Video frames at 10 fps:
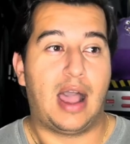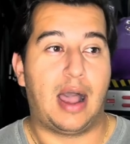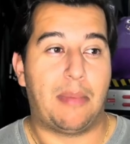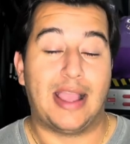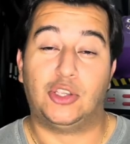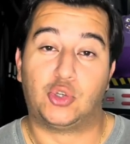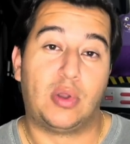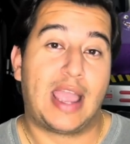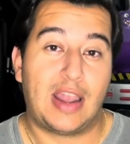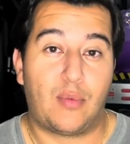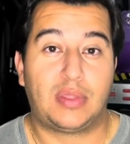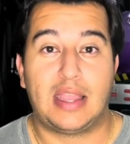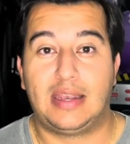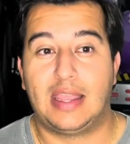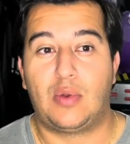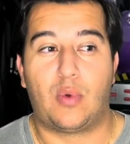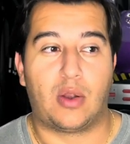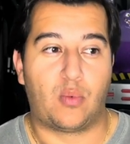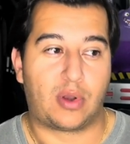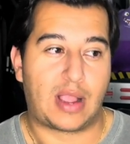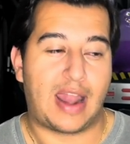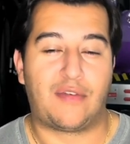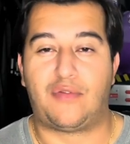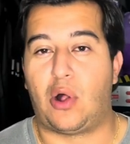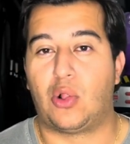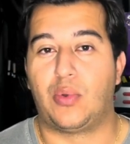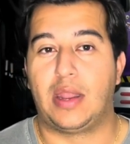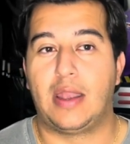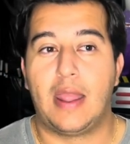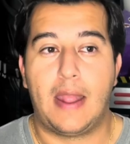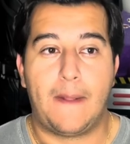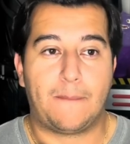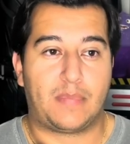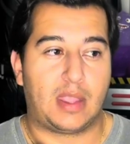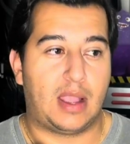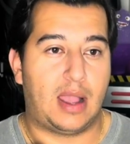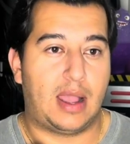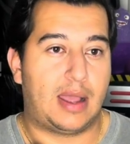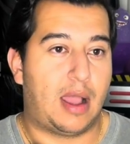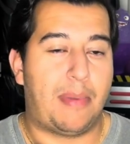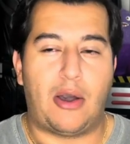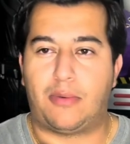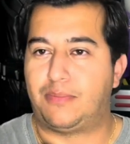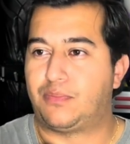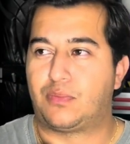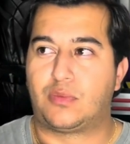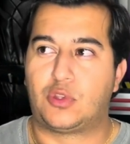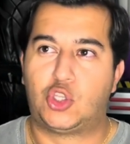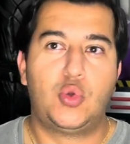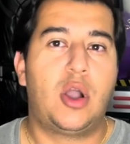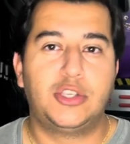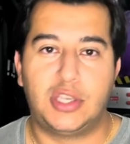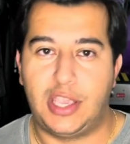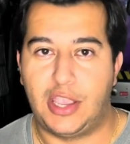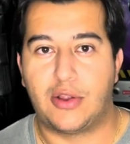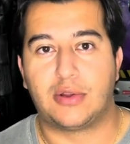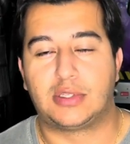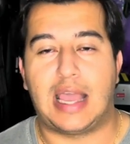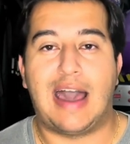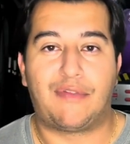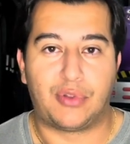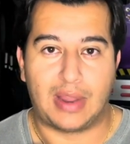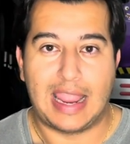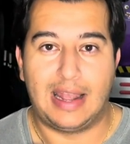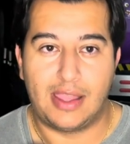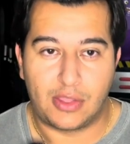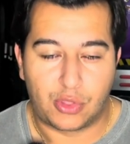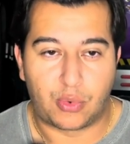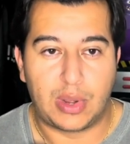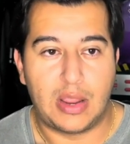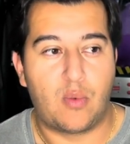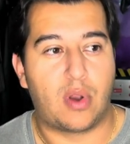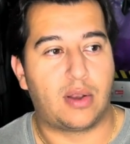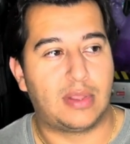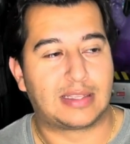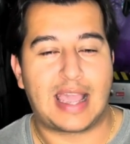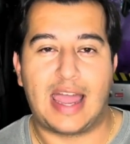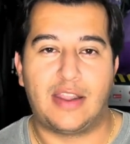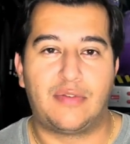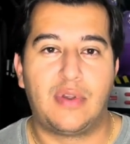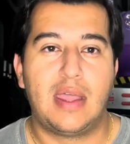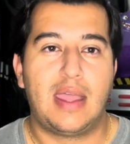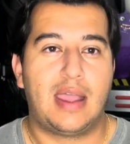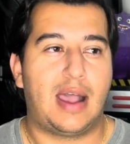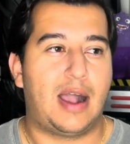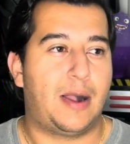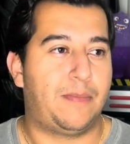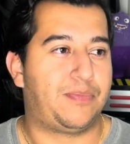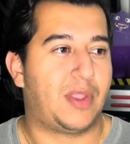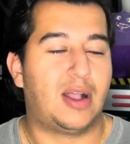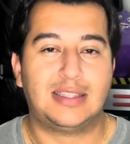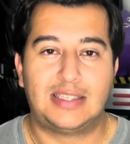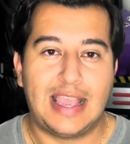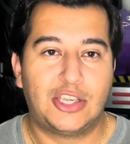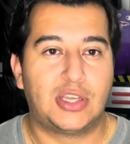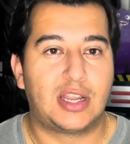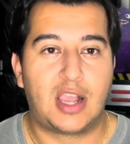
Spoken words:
I enjoy kind of what they did, where we're kind of following about 200 years after Alien 3, where this kind of unsanctioned